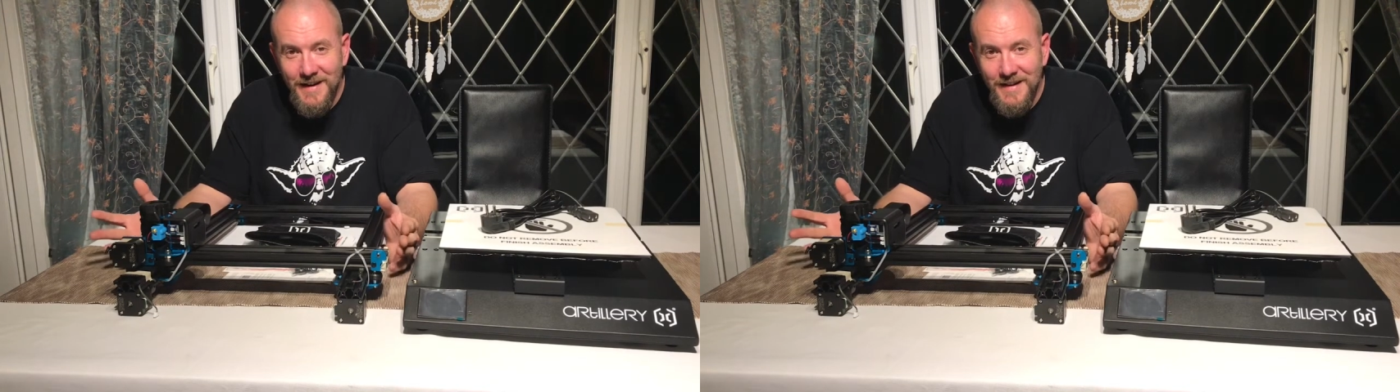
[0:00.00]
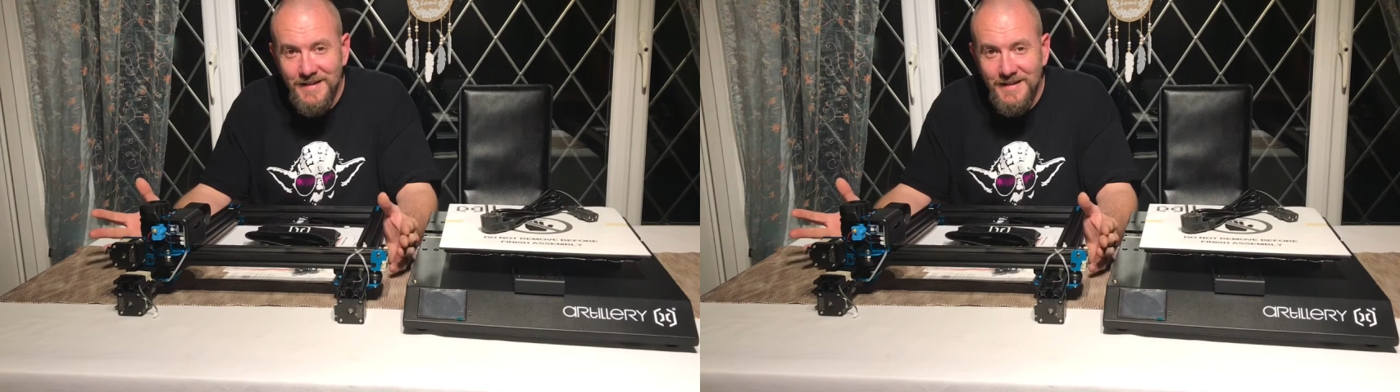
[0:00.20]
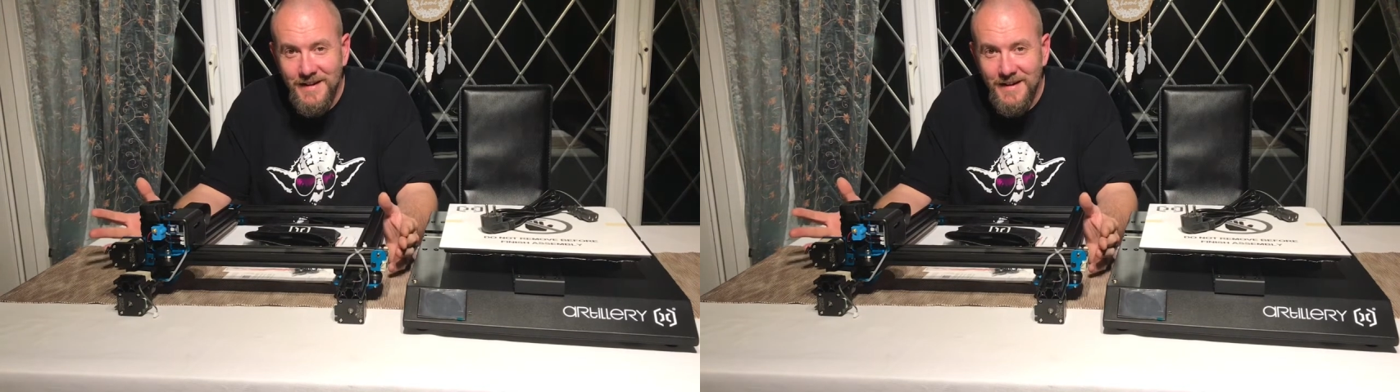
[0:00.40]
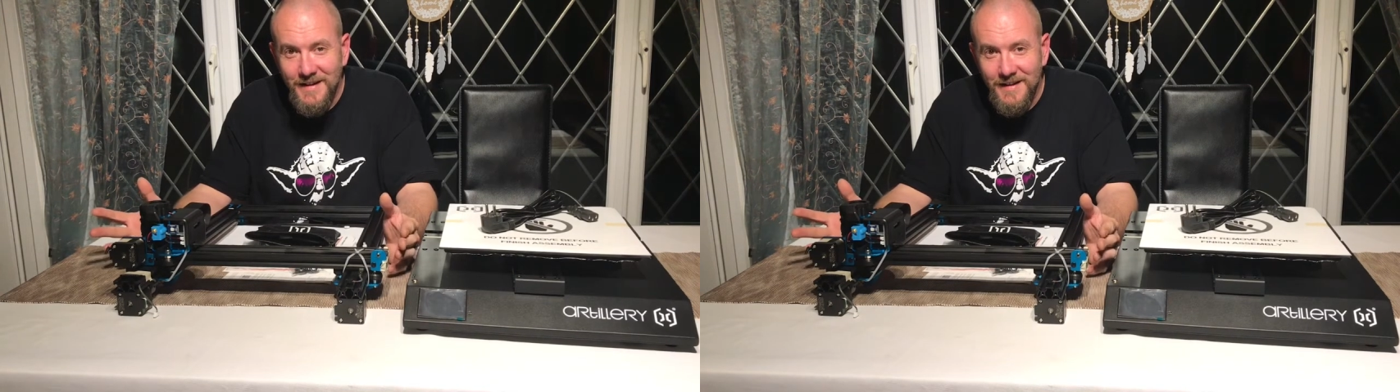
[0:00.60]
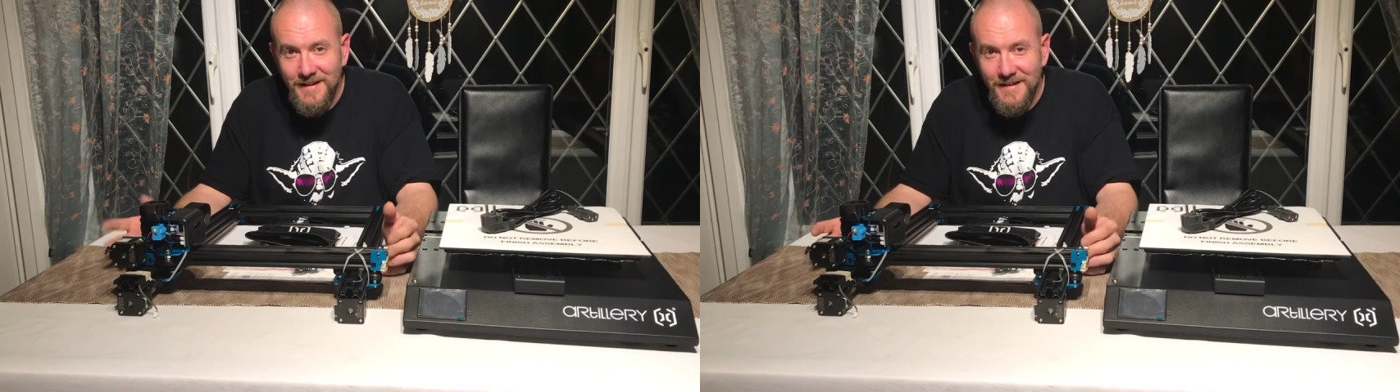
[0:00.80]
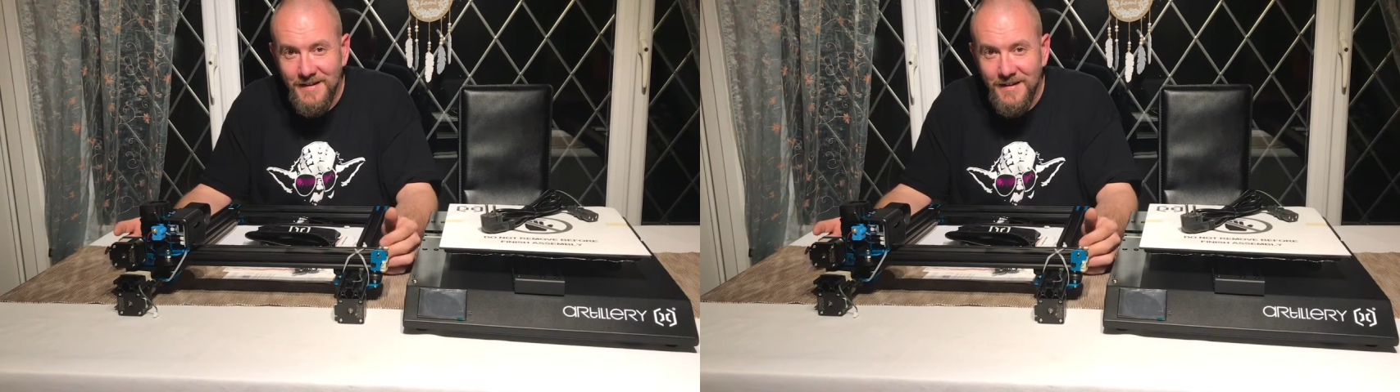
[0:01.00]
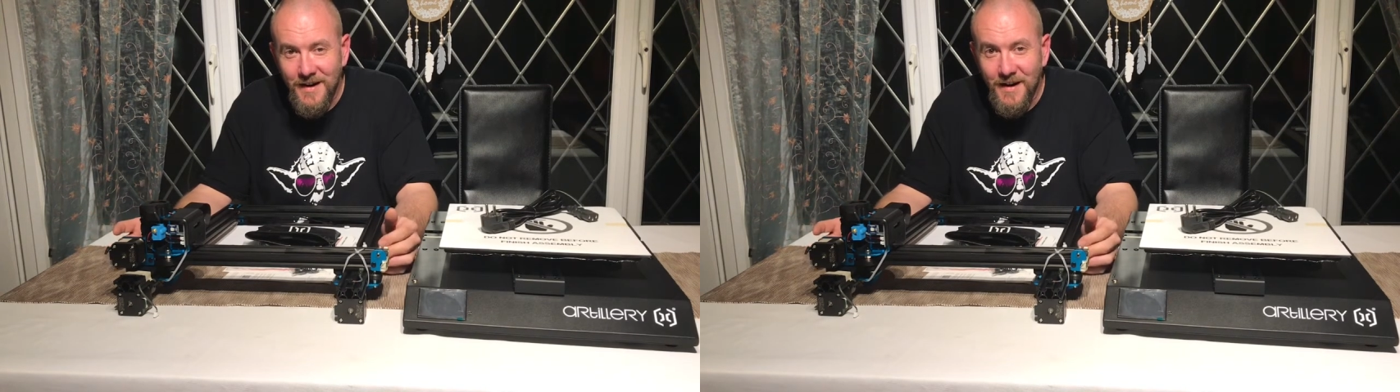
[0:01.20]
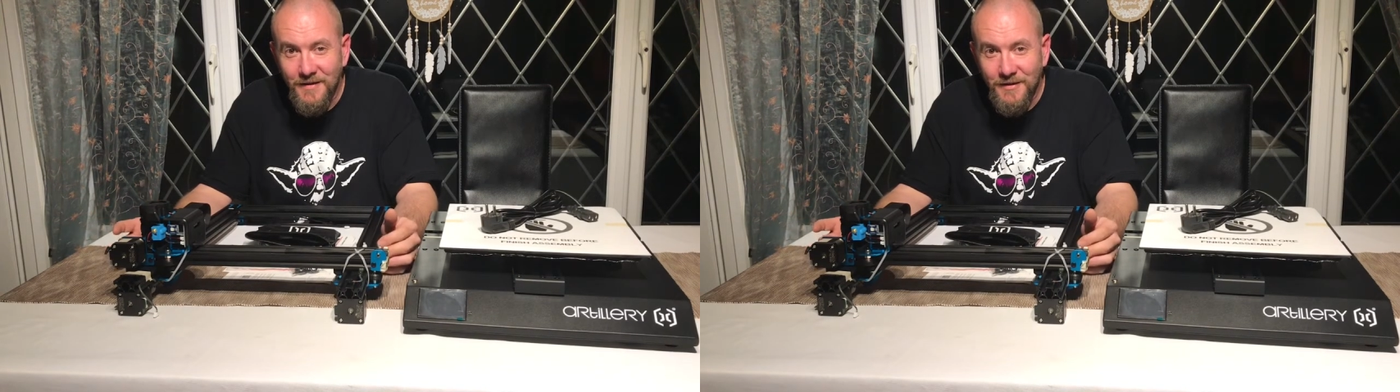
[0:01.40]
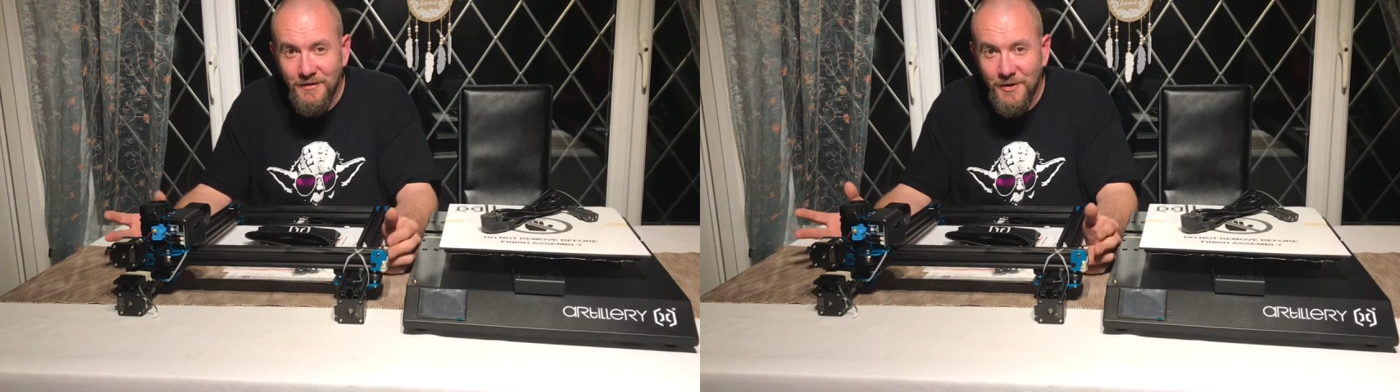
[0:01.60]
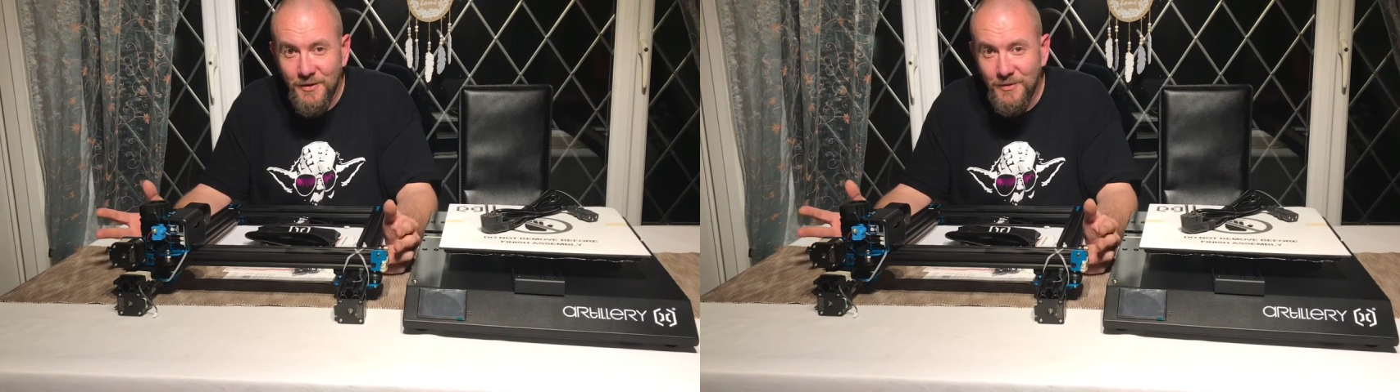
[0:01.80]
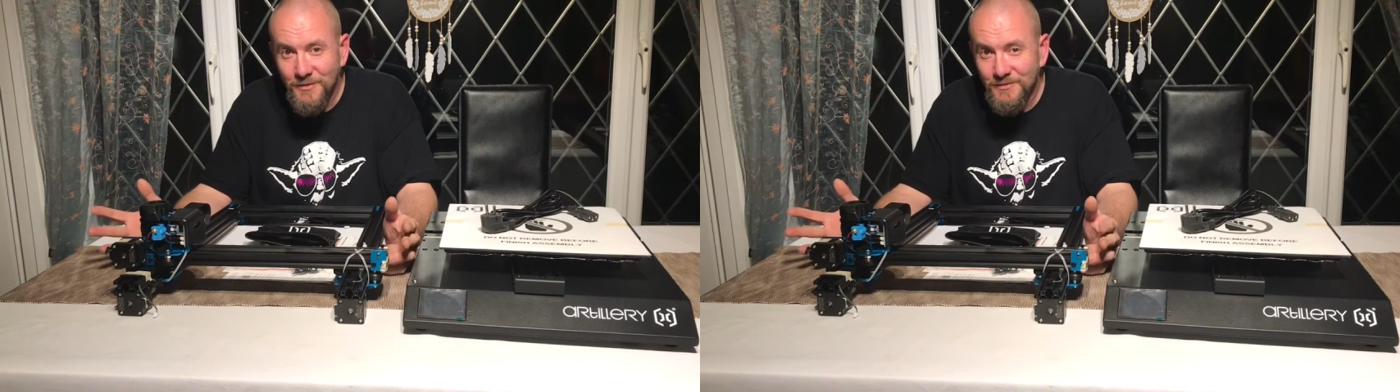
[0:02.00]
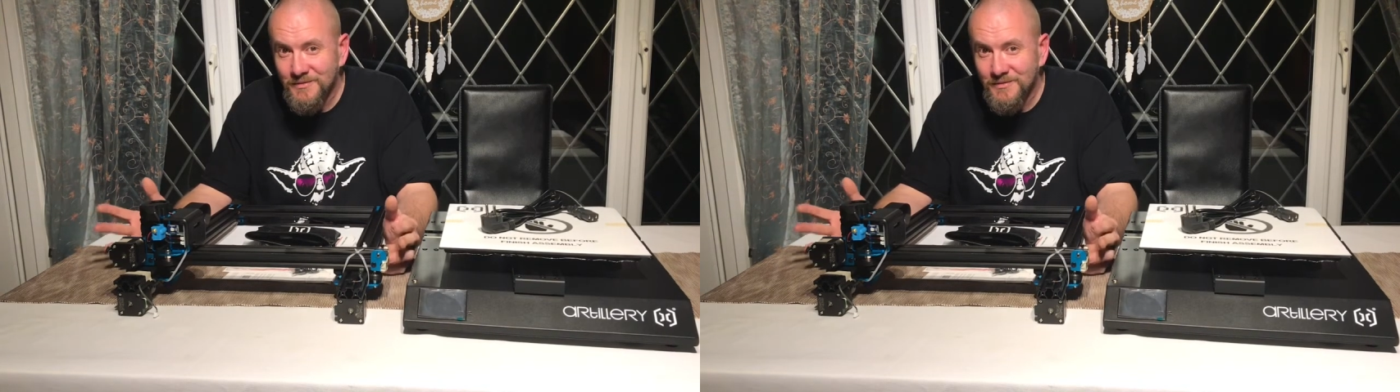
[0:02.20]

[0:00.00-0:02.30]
least half a roll